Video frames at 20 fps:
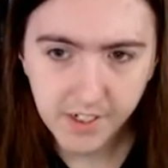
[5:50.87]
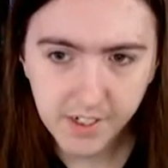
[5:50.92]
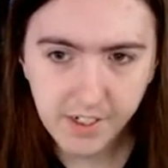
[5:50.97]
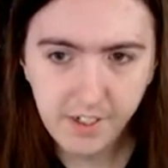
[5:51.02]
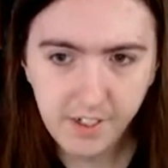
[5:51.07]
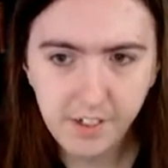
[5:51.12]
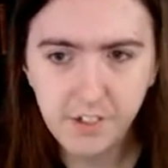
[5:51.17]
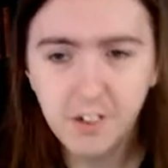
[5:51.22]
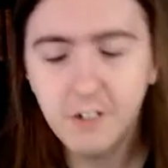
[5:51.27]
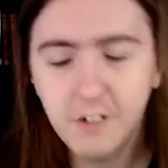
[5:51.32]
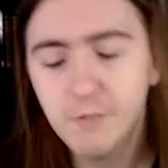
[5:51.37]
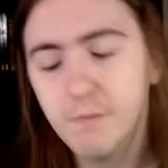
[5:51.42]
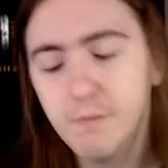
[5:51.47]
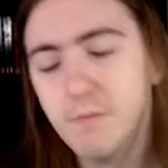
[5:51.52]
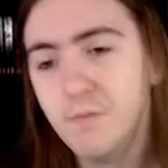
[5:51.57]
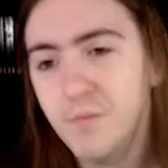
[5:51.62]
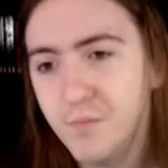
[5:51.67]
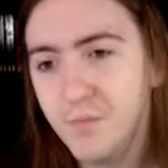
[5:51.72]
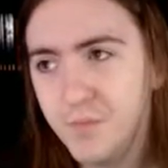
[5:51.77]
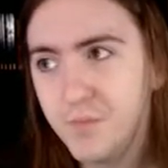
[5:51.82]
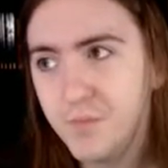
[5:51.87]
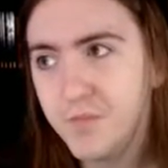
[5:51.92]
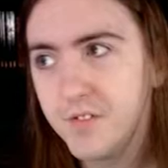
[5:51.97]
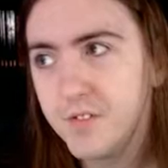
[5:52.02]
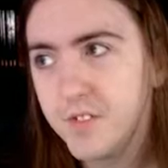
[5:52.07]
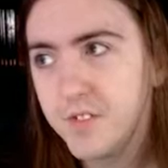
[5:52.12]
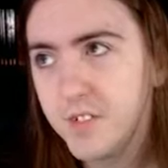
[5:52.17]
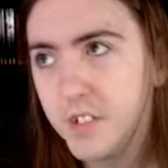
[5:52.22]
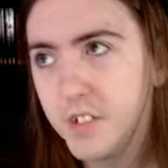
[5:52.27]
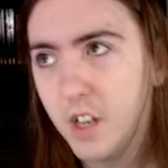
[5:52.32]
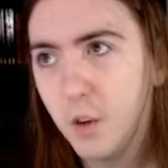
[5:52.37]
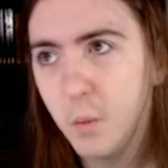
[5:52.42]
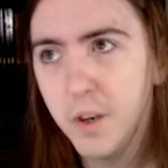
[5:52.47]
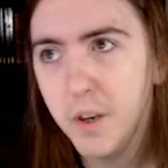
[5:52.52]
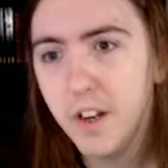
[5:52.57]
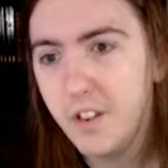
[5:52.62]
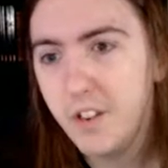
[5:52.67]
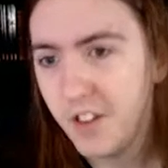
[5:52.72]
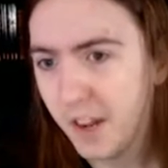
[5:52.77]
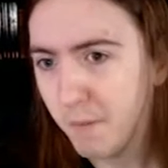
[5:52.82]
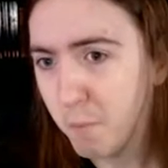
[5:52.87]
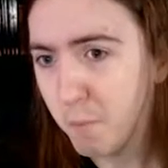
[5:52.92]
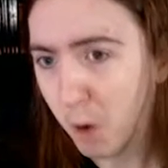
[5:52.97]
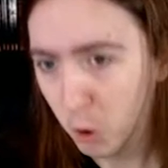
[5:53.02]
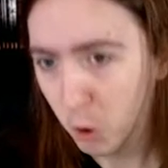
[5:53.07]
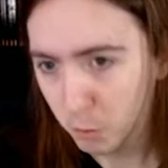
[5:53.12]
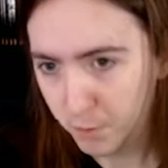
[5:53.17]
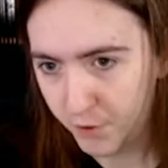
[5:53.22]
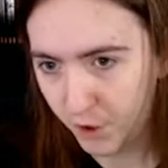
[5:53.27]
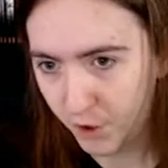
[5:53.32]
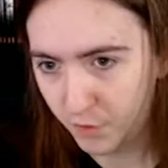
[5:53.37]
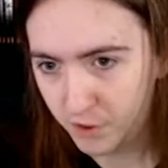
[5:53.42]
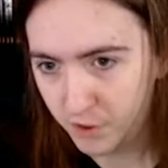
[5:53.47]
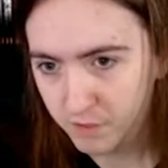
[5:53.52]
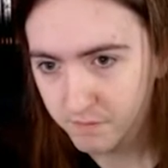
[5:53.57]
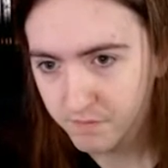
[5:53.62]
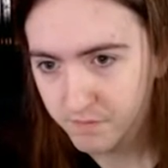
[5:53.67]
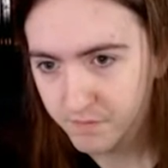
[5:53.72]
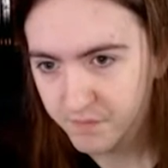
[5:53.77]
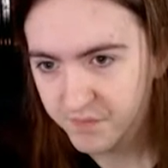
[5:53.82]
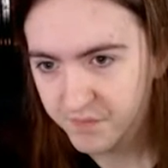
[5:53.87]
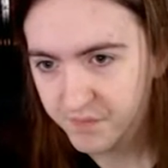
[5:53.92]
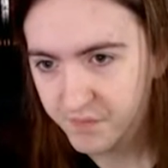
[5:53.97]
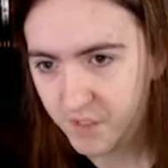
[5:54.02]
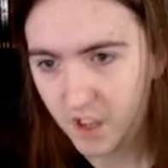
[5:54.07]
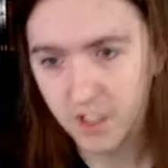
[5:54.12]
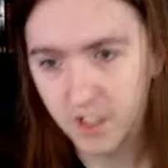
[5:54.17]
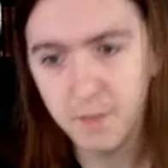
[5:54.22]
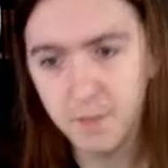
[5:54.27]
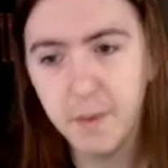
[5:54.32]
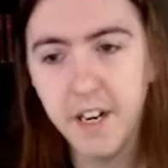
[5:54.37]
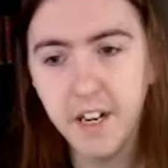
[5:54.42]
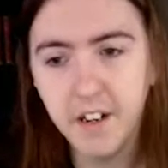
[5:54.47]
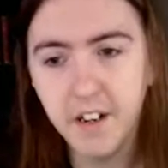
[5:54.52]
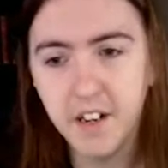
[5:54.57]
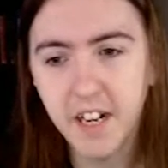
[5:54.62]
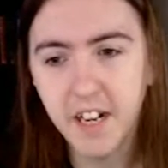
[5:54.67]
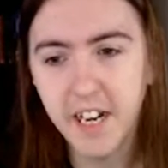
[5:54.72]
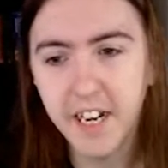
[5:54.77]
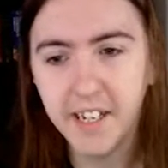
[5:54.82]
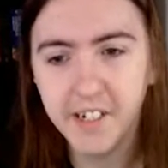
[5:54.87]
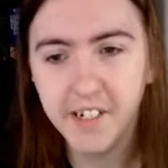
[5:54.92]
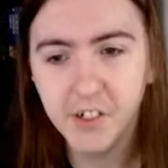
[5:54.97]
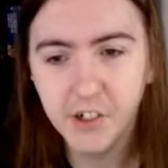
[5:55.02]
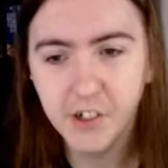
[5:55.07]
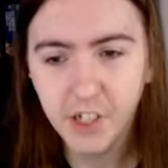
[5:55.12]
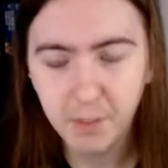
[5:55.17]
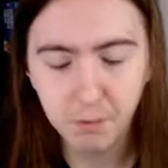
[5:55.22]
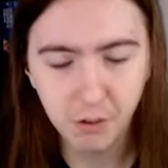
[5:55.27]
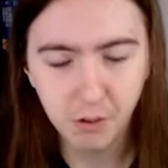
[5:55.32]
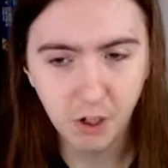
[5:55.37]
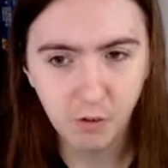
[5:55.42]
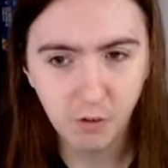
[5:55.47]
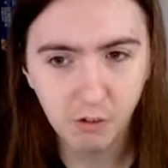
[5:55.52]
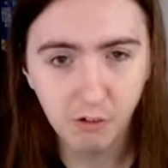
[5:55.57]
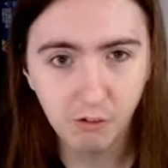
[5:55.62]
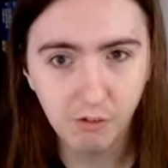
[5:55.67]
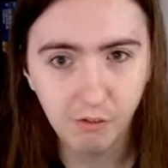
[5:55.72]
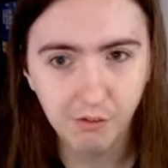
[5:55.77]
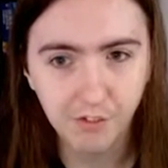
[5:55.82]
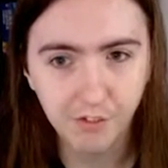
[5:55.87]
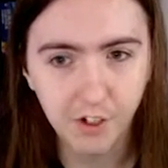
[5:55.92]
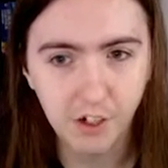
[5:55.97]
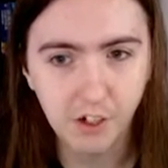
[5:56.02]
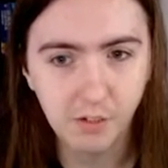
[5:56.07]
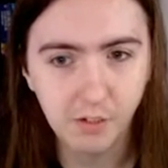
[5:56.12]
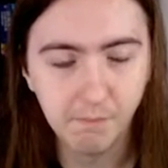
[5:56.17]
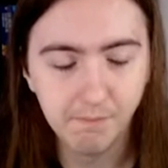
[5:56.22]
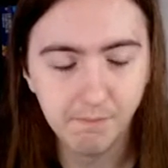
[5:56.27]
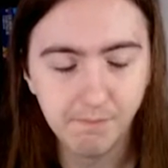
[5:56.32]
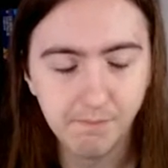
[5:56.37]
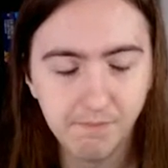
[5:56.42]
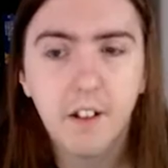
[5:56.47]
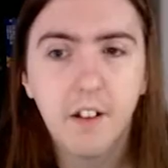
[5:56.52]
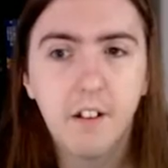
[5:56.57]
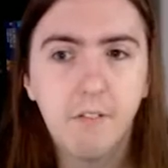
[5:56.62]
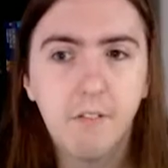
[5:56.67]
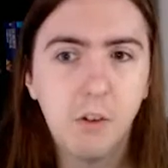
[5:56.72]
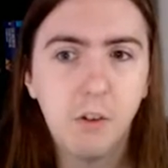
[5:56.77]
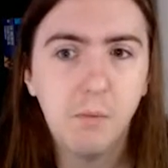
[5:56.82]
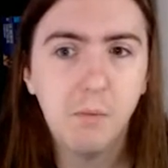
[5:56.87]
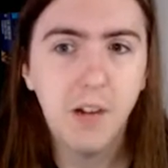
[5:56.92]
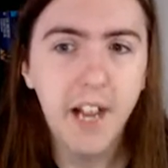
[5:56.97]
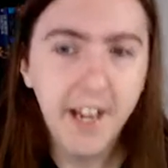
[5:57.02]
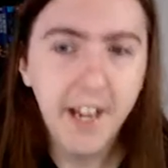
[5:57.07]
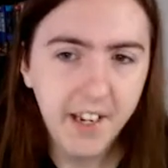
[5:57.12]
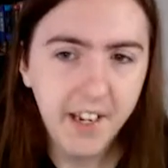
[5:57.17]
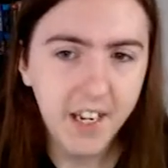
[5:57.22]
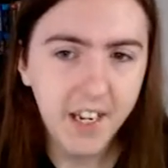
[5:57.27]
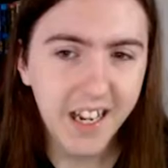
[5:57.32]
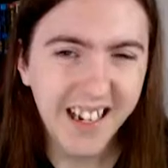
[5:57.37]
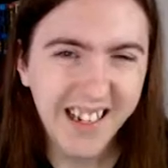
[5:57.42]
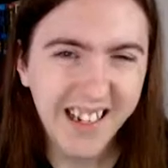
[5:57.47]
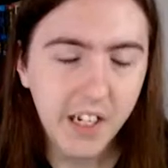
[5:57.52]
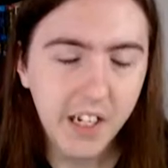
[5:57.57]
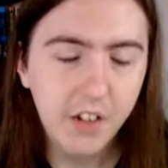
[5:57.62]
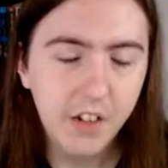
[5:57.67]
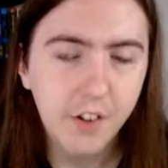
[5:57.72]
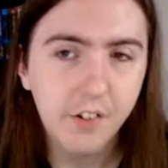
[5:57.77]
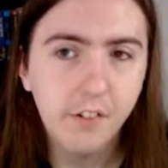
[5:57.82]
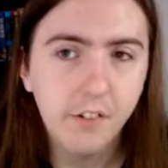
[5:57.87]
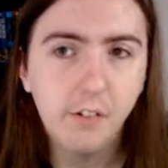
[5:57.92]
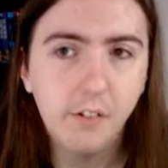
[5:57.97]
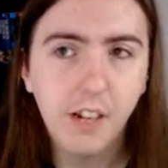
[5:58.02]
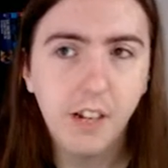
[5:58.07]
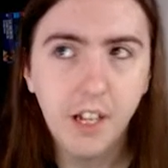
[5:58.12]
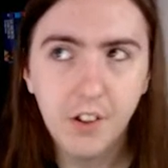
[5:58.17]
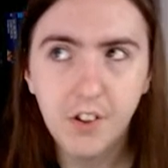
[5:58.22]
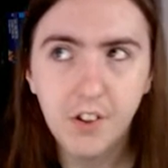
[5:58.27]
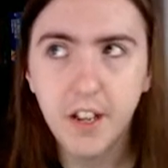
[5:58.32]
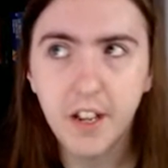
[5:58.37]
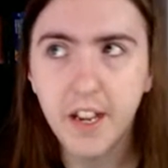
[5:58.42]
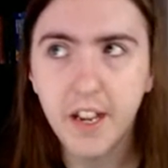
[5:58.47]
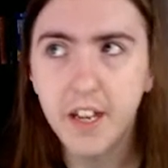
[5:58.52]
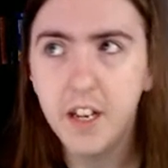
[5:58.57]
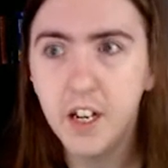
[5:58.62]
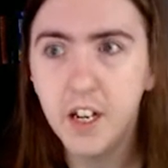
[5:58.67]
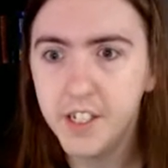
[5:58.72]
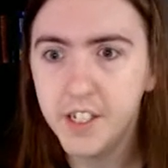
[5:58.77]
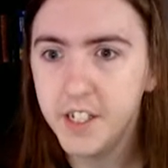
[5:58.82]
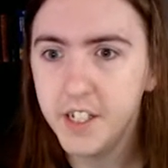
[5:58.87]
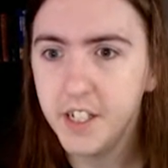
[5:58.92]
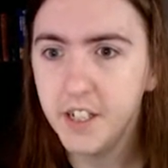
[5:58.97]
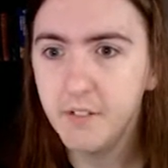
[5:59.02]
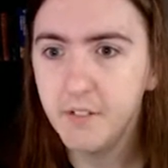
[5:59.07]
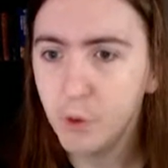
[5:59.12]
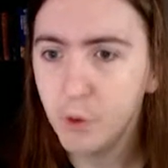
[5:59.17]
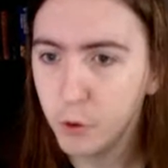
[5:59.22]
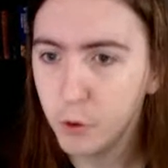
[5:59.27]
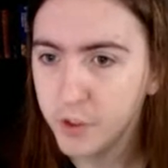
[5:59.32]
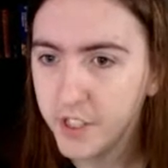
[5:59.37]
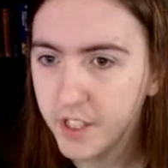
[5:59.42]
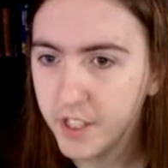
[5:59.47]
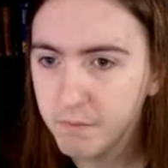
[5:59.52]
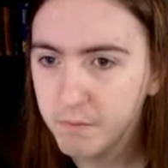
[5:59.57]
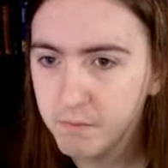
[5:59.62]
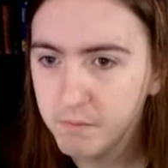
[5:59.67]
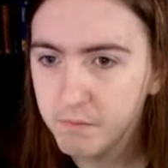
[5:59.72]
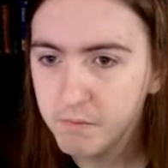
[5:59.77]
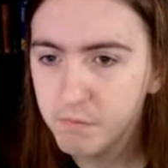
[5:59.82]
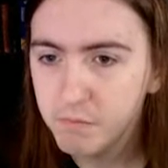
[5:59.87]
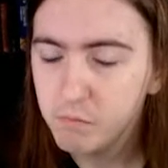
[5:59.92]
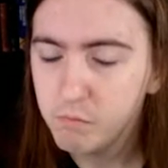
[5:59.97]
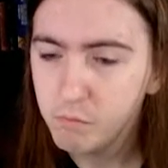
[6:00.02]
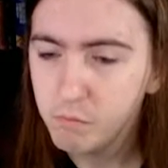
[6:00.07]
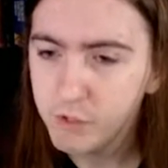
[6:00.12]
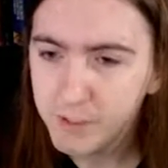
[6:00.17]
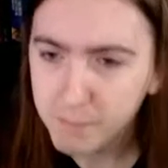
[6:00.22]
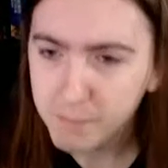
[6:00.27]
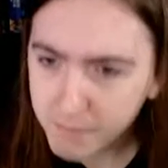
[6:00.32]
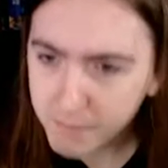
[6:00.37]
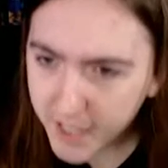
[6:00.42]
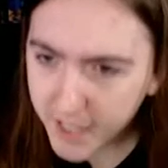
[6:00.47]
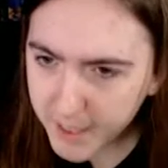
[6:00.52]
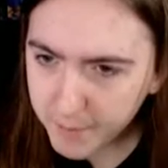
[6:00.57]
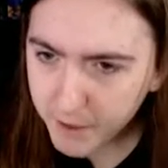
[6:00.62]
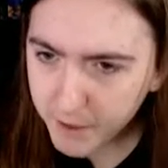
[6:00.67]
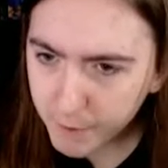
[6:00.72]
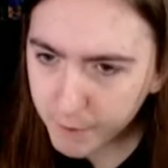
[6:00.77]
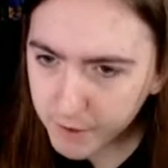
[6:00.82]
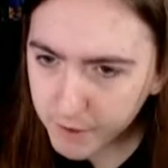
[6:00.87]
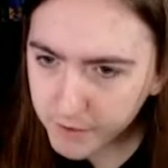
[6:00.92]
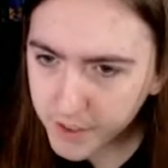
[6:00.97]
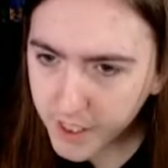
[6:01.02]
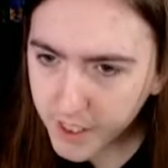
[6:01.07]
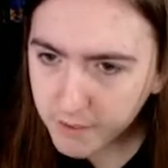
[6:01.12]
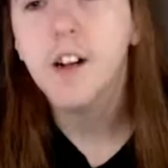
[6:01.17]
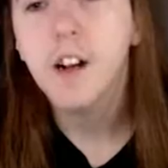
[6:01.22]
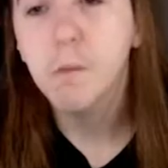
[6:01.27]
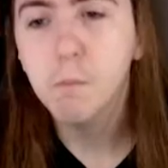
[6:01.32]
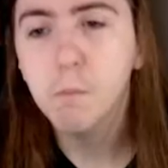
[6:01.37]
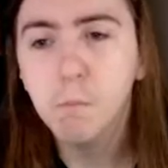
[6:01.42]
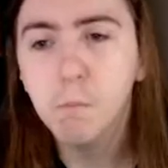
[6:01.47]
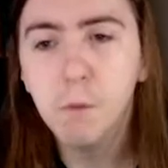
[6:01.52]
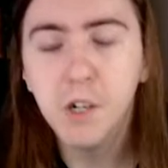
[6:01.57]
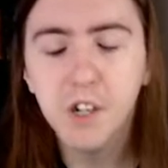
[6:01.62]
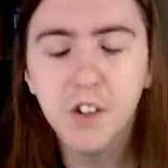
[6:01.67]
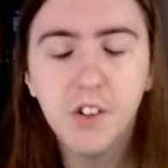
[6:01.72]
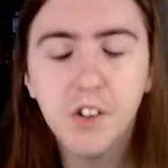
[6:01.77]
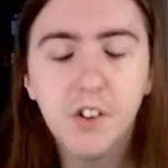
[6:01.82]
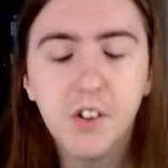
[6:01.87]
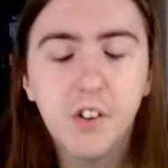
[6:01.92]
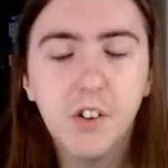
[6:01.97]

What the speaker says: so when I say pulp novel, I mean a cheap novel from 1880 to, let's say, 1940. To maybe 50. But